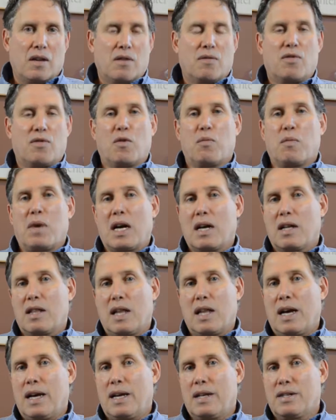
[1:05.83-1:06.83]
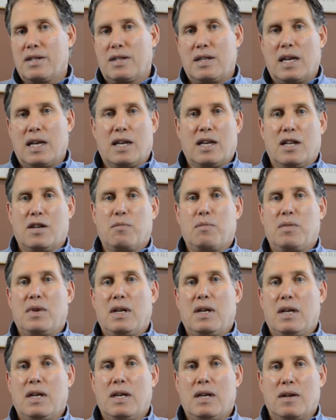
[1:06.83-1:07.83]
For my clients, that can
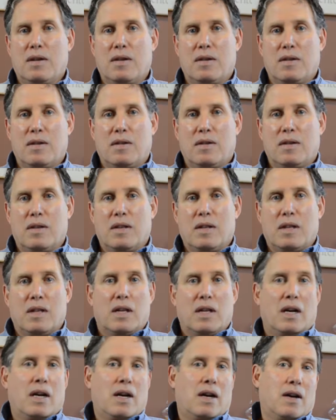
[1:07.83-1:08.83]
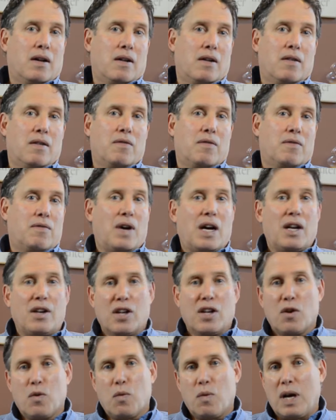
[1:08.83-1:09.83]
be finding
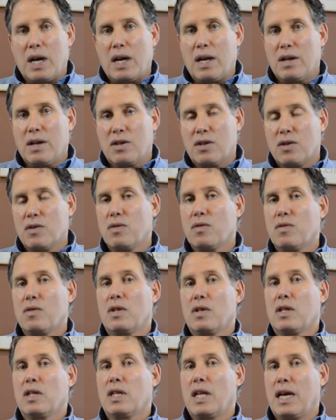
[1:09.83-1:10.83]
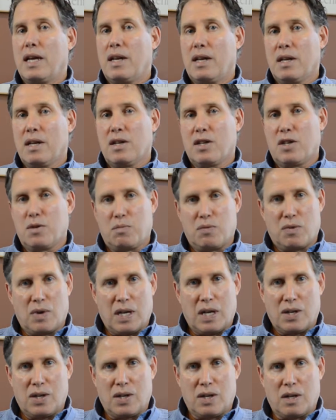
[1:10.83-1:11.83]
a way to lighten
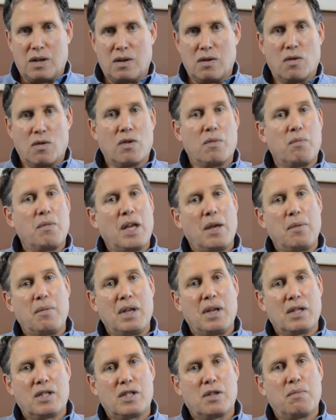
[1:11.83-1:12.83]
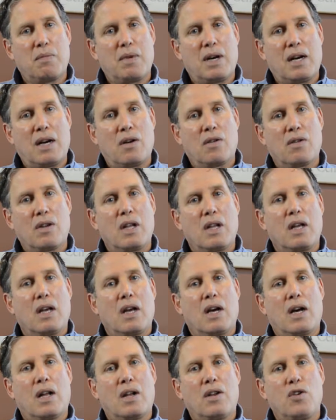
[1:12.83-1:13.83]
depression, or maybe it's about
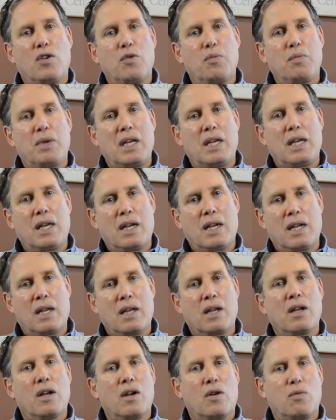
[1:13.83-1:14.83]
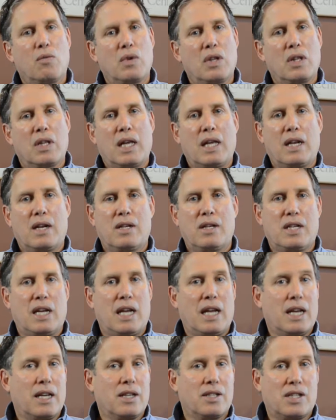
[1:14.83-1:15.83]
a new beginning related to
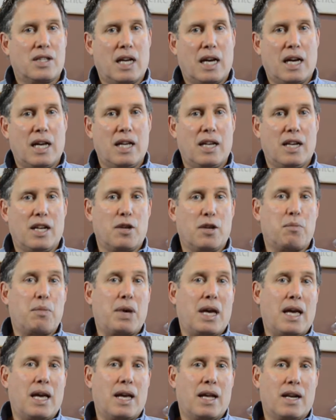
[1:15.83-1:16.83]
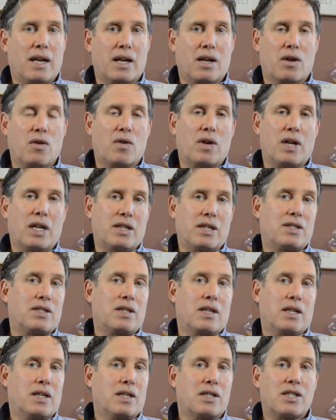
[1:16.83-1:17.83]
anxiety, panic, or
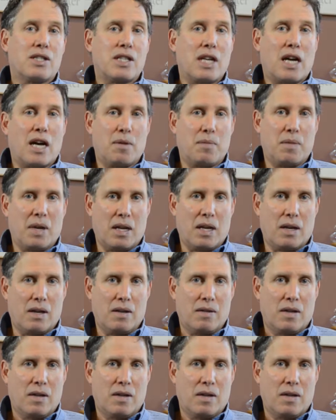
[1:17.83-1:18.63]
insomnia.